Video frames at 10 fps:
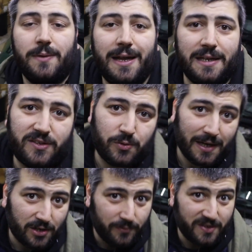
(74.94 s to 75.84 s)
Well, it's
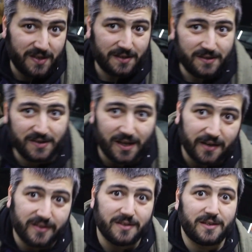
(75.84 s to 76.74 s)
quite obvious that this
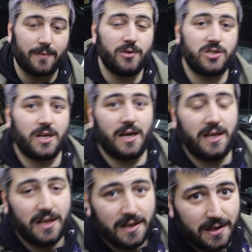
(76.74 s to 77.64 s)
car isn't camera
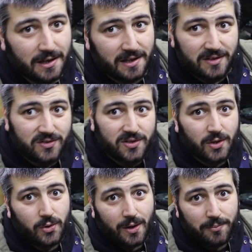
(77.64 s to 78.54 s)
shy,
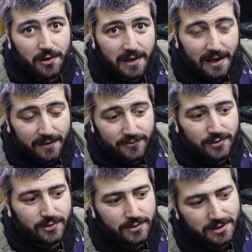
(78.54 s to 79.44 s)
so I'm gonna have
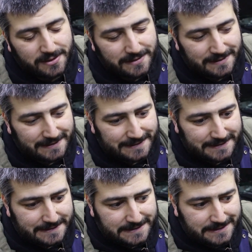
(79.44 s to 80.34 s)
to
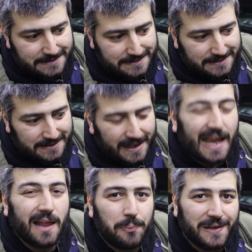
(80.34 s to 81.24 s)

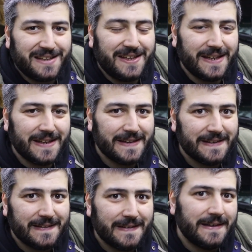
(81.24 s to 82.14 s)
help it
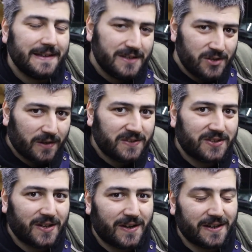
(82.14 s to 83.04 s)
not
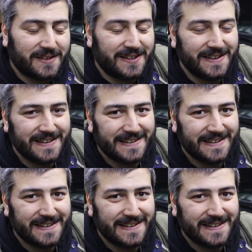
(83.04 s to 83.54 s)
start.